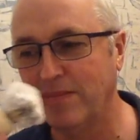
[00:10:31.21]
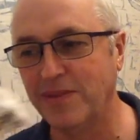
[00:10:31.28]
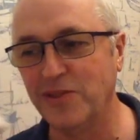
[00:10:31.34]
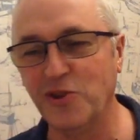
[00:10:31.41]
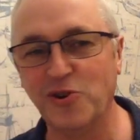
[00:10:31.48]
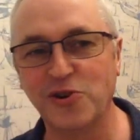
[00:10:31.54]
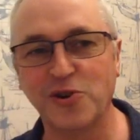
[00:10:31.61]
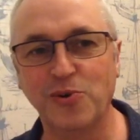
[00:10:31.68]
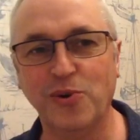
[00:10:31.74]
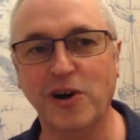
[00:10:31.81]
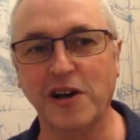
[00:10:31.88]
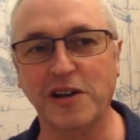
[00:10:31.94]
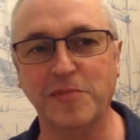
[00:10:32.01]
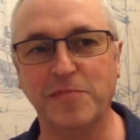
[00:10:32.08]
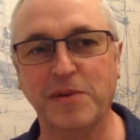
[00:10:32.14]
Not
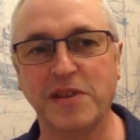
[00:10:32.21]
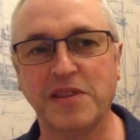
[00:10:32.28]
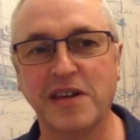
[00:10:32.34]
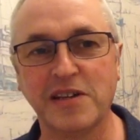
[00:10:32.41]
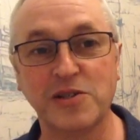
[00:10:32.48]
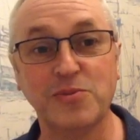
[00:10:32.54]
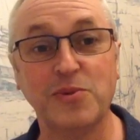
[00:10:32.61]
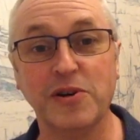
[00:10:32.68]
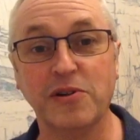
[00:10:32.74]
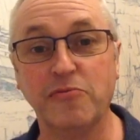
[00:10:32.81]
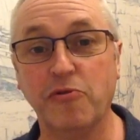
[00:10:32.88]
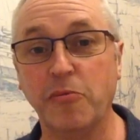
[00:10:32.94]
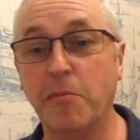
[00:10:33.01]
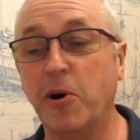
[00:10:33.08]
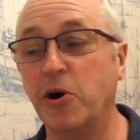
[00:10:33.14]
quite, but that's what it
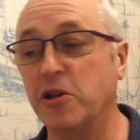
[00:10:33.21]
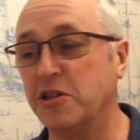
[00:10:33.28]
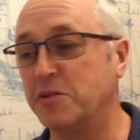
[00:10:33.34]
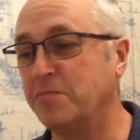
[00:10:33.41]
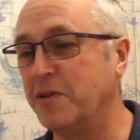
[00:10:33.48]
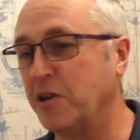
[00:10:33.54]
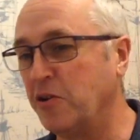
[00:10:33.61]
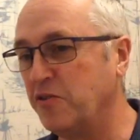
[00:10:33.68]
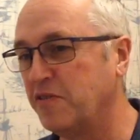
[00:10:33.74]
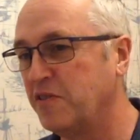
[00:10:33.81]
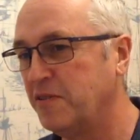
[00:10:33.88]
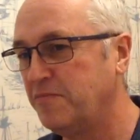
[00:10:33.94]
reminds me of.